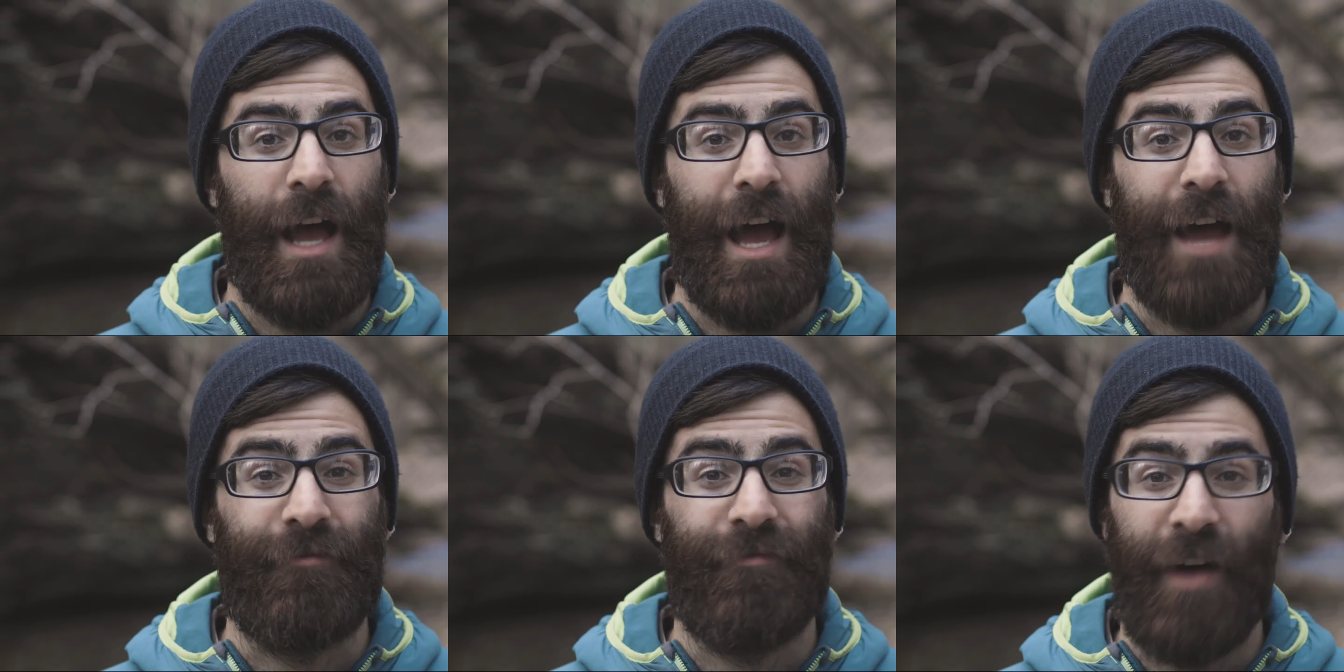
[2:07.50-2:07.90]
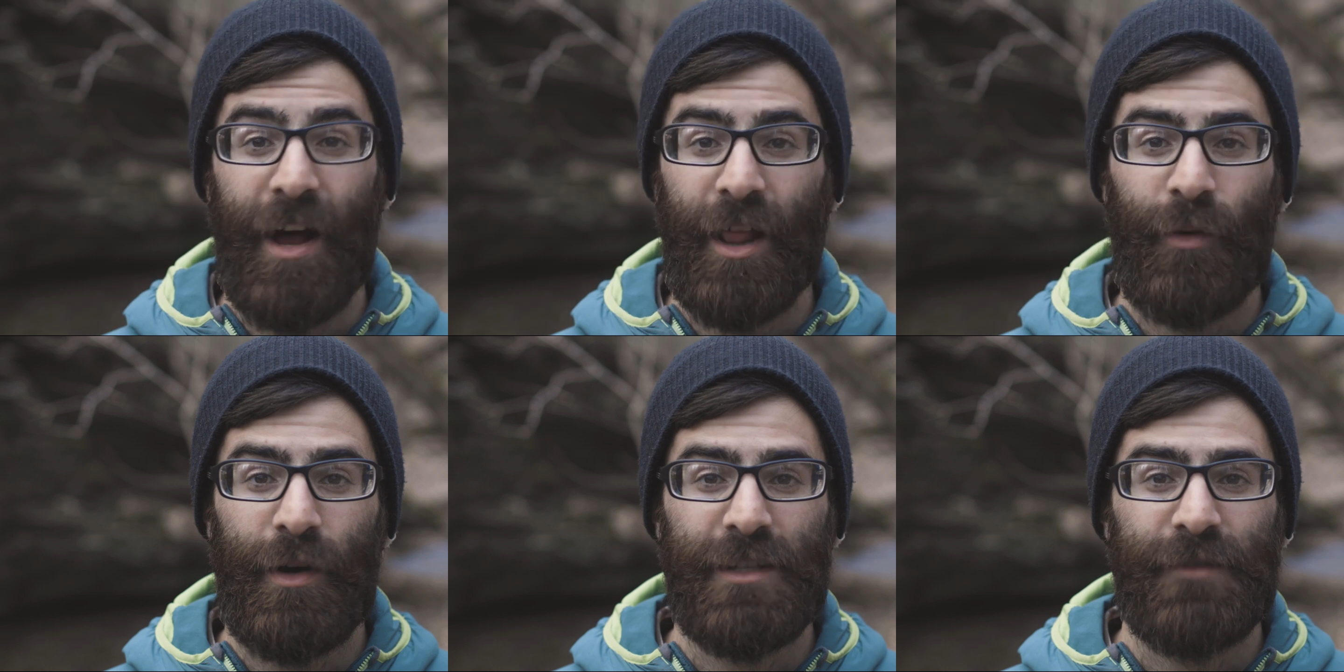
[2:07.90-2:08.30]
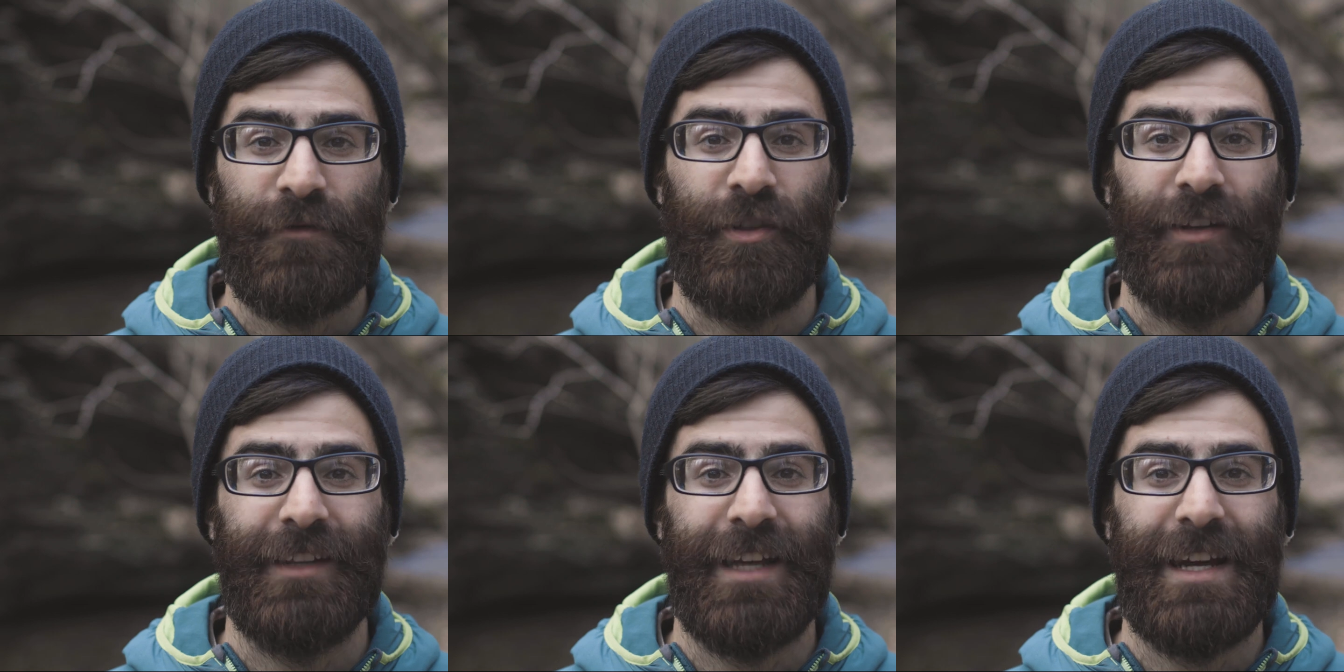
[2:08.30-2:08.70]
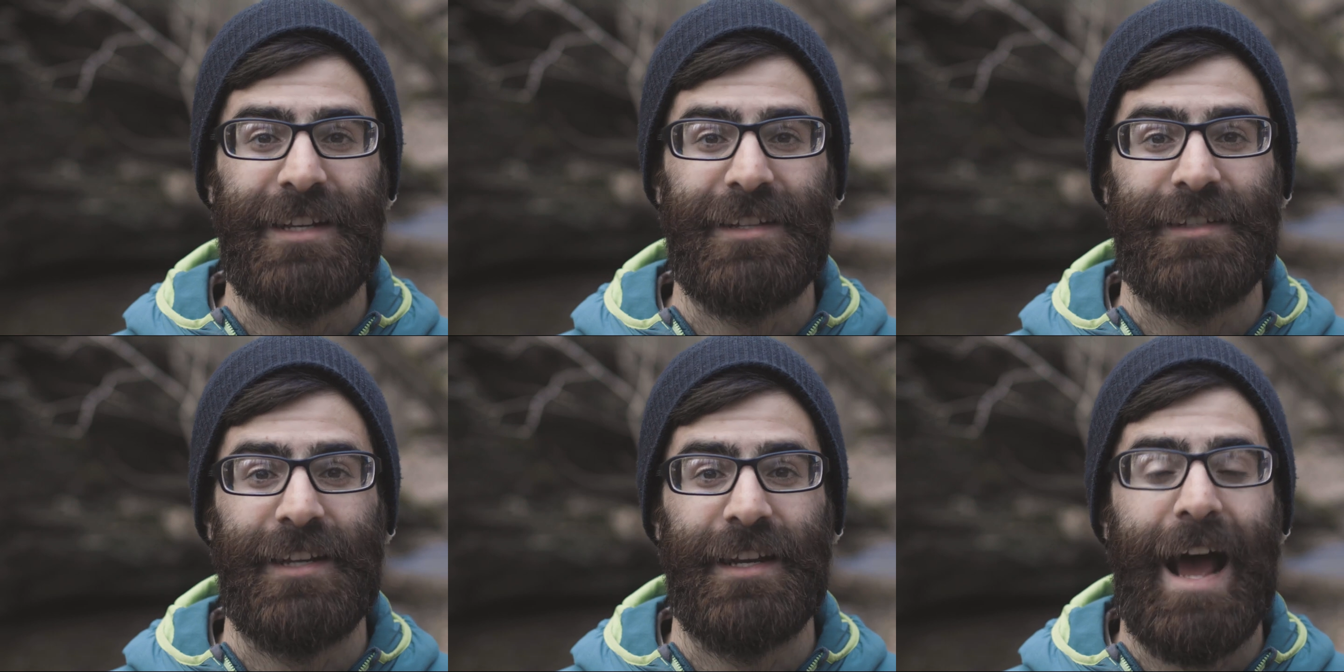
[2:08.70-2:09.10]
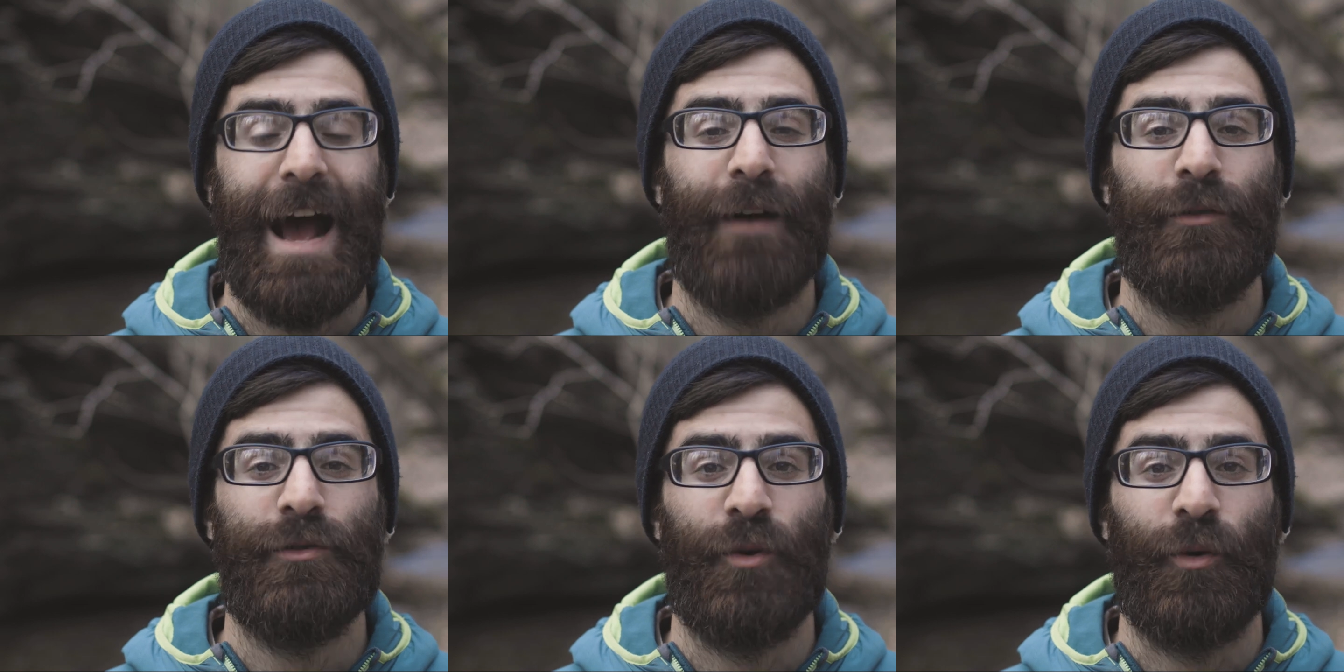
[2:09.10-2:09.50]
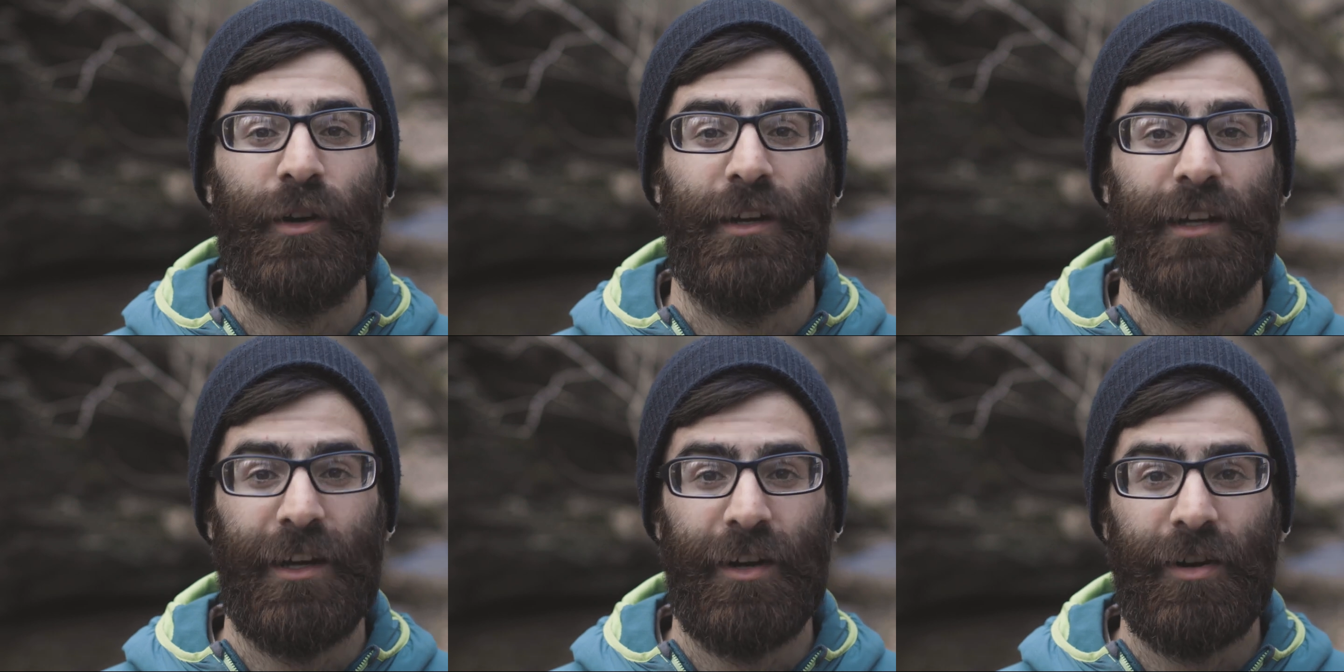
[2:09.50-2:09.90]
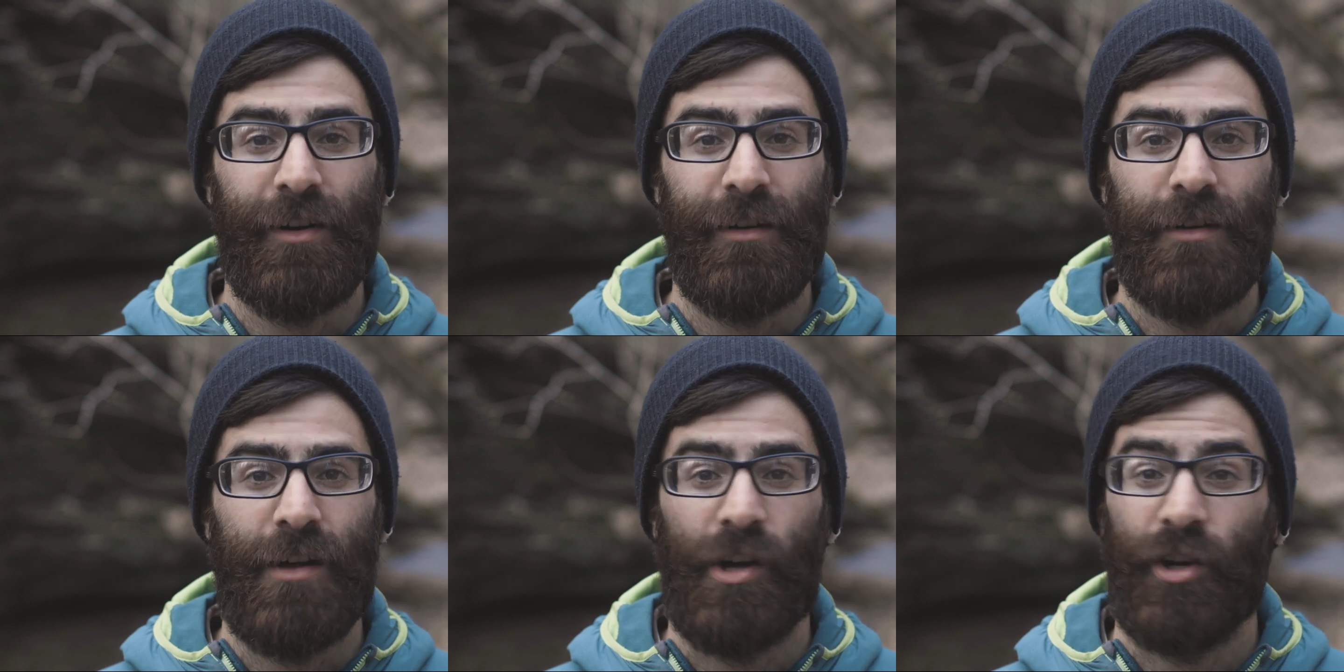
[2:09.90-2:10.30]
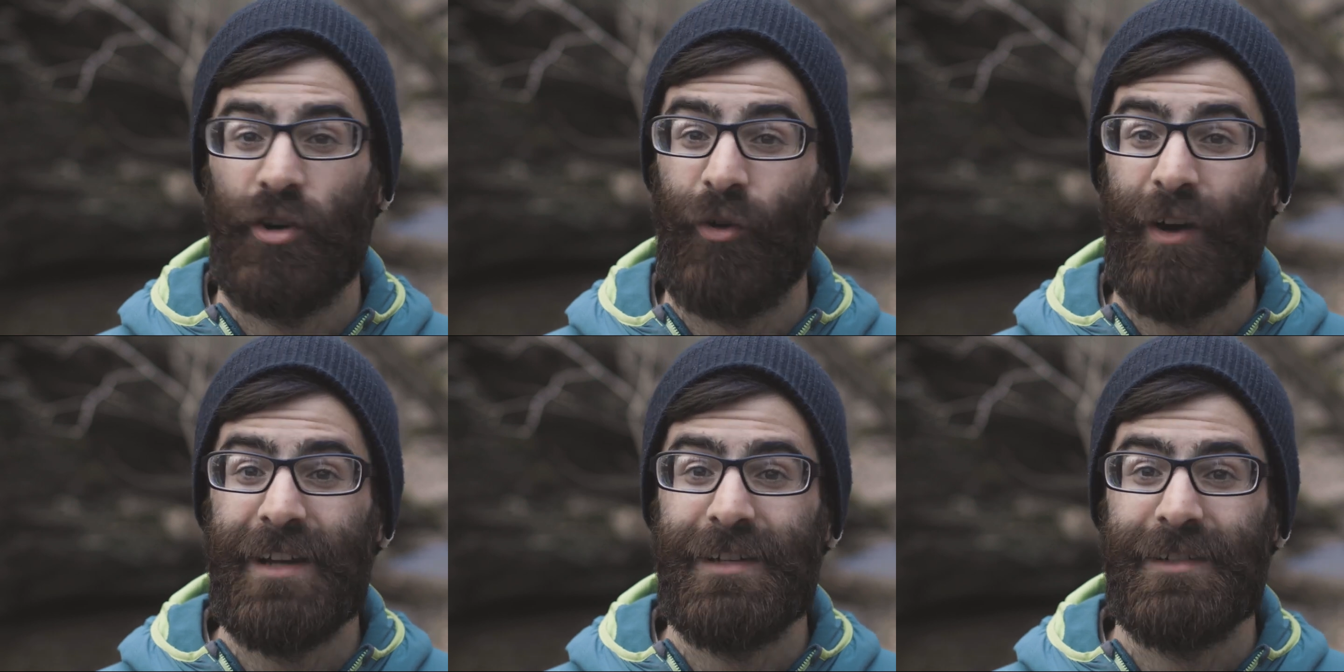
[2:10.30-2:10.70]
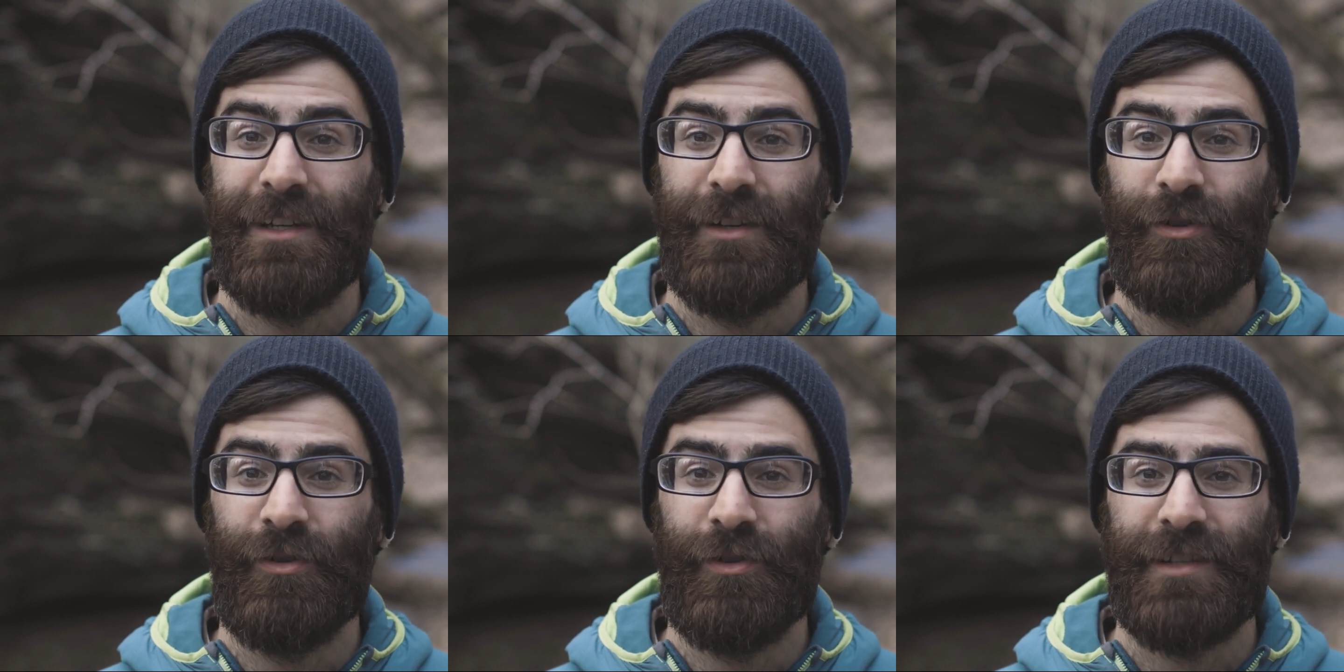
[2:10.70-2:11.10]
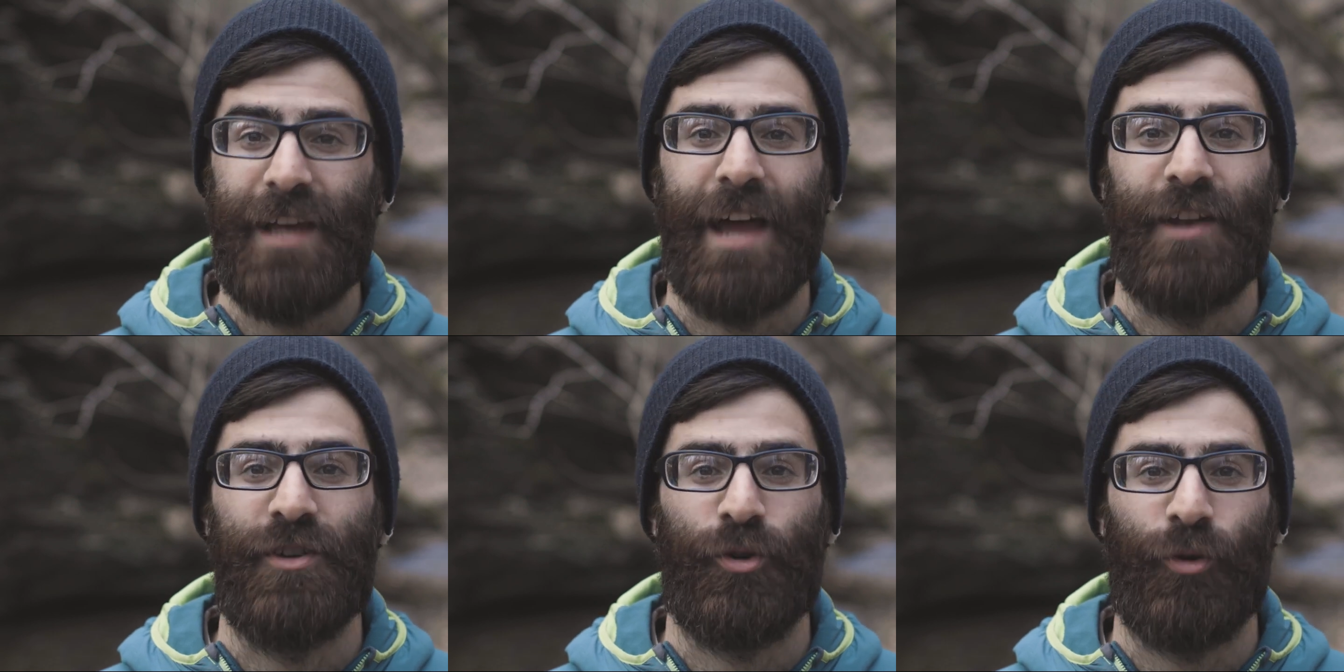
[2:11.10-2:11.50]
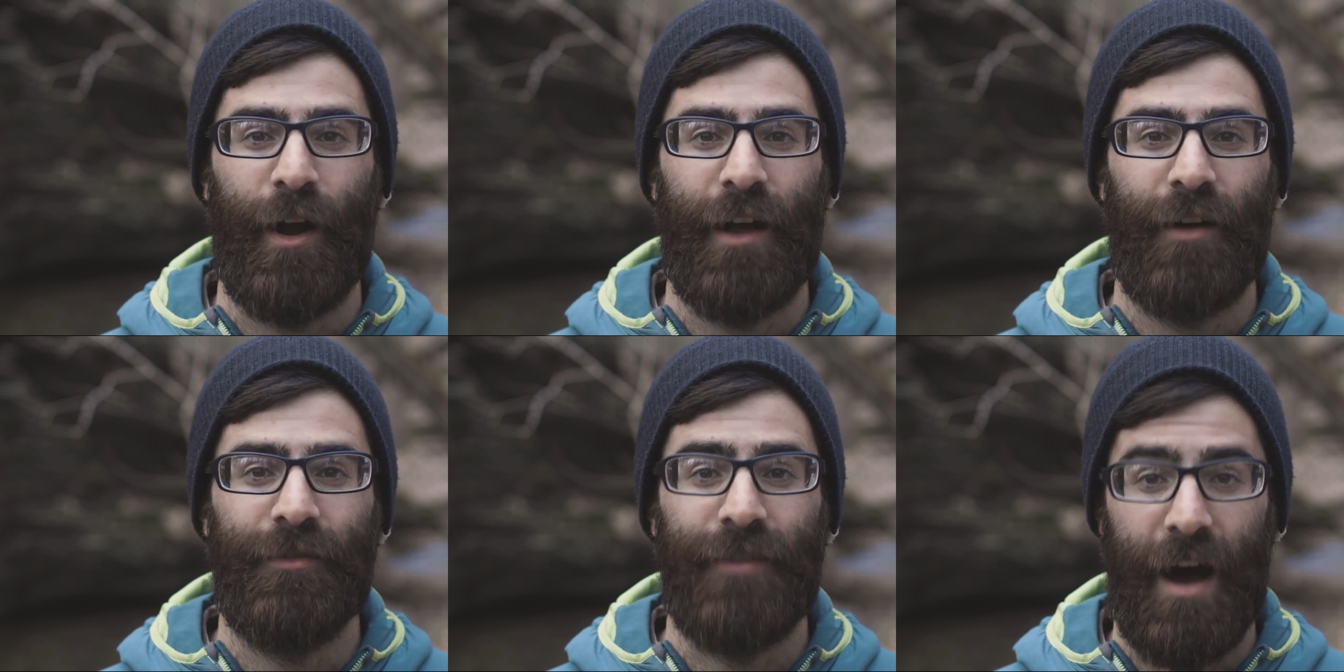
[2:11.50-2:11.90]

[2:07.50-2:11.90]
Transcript: And follow us for the latest in outdoor gear, great deals, and trail